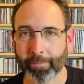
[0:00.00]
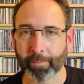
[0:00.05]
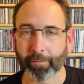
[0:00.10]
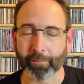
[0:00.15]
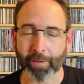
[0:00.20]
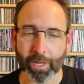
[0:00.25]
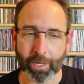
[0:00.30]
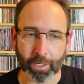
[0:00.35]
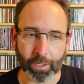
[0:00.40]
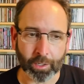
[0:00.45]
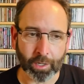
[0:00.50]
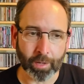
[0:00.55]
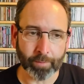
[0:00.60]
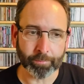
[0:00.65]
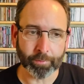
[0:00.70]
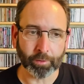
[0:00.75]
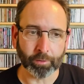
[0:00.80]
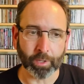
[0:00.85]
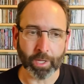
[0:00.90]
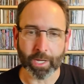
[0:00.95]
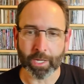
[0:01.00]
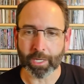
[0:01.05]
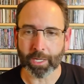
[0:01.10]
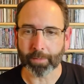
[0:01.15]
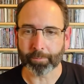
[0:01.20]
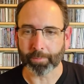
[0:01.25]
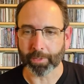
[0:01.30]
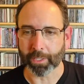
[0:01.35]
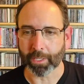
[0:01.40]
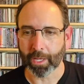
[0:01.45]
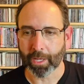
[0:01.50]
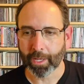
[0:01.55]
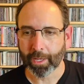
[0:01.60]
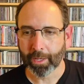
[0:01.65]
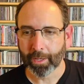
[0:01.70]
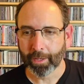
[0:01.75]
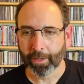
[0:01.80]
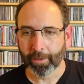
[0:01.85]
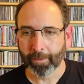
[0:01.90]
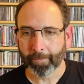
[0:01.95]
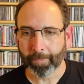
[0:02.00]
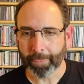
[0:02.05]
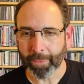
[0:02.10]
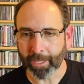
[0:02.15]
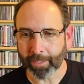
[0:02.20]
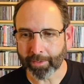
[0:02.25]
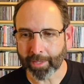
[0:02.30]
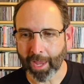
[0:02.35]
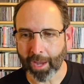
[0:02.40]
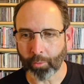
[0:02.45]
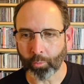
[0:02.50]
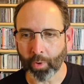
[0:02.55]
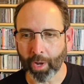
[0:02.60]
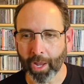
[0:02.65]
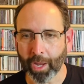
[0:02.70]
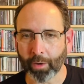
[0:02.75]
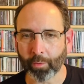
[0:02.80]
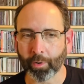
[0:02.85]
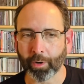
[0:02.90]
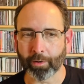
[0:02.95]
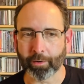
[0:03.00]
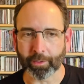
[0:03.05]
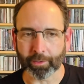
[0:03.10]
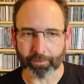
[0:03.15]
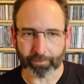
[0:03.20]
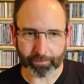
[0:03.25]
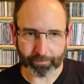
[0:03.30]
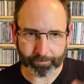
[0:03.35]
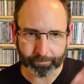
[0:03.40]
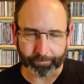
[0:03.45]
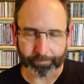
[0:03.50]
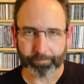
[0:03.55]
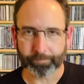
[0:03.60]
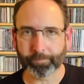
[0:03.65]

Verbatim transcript: I've kind of come to like it, but in that way where it's,